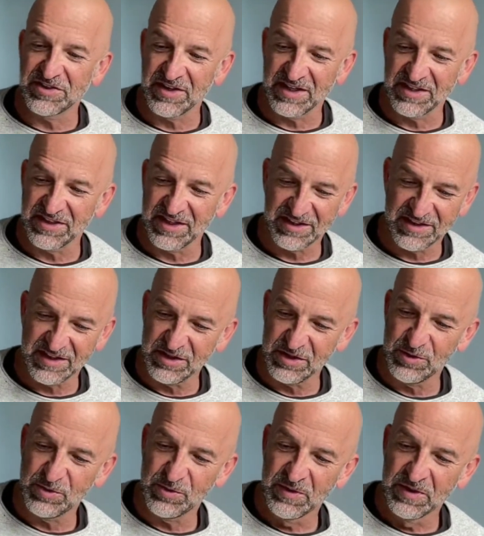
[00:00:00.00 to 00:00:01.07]
I think that
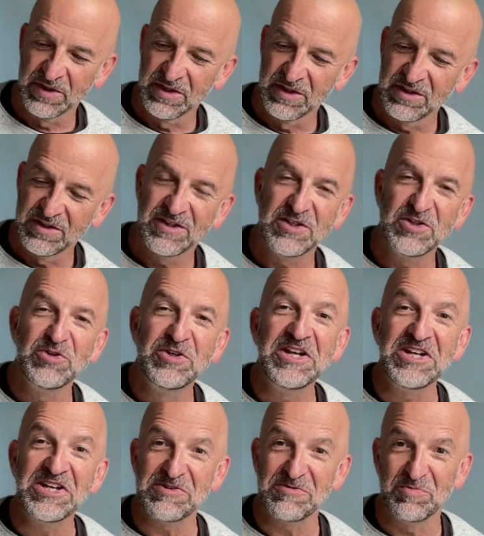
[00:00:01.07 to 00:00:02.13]
you
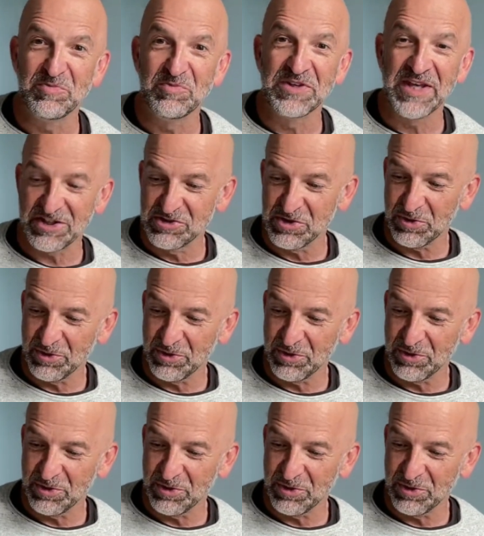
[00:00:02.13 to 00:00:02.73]
didn't get to.